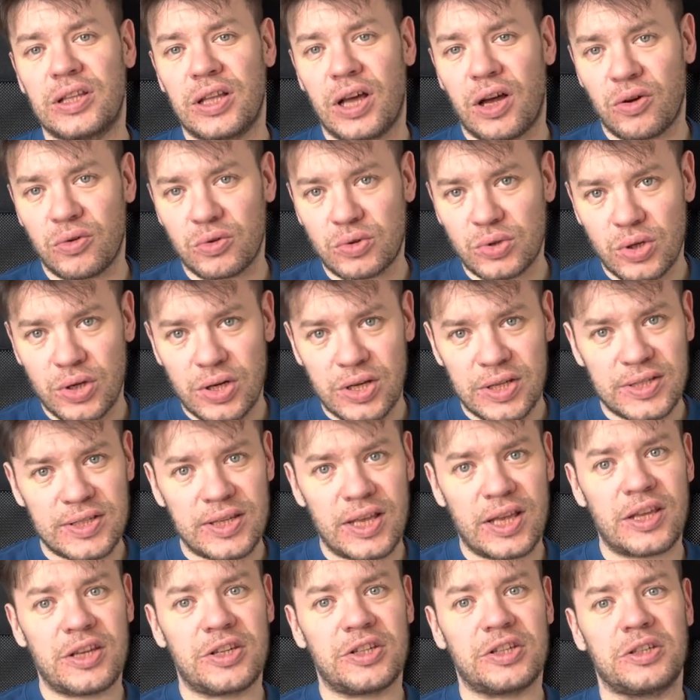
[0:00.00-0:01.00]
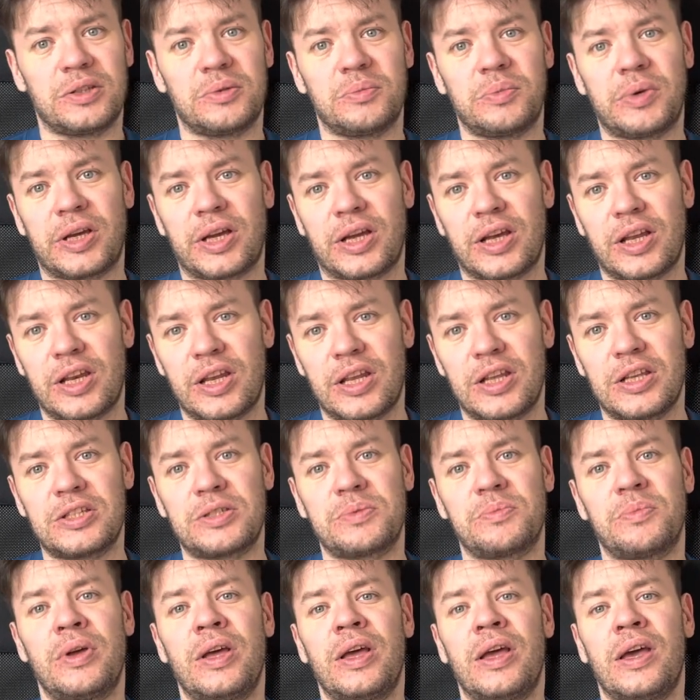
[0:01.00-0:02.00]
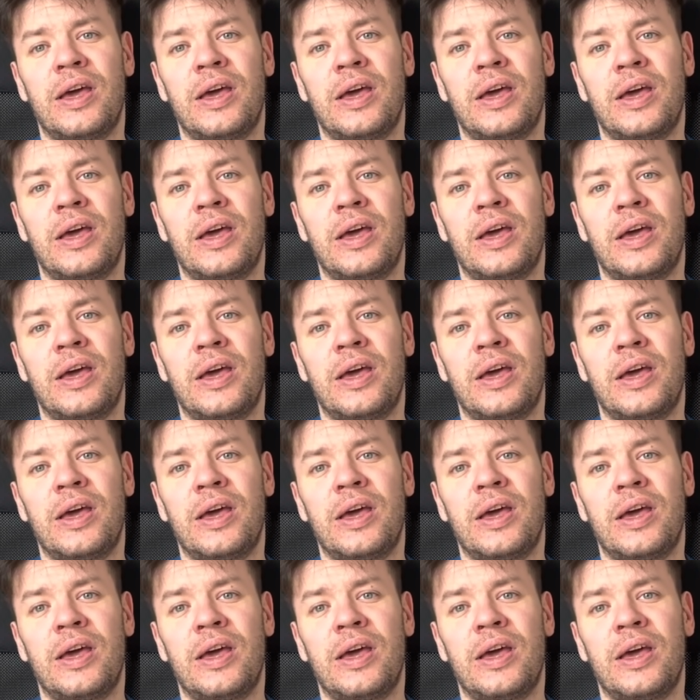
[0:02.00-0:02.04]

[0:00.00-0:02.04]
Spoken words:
authorization mechanism,